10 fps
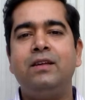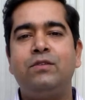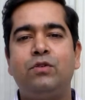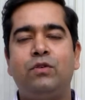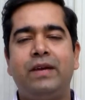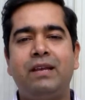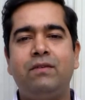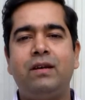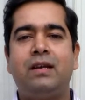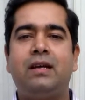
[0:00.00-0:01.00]
So
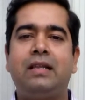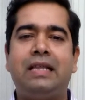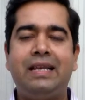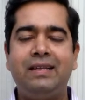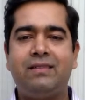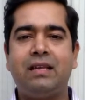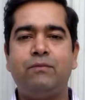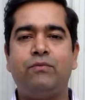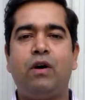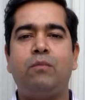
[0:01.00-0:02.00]
whenever there is
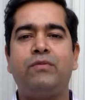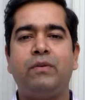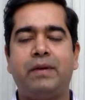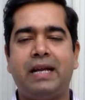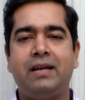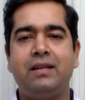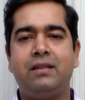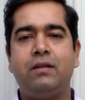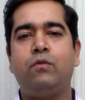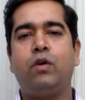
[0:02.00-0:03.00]
some form of hepatitis,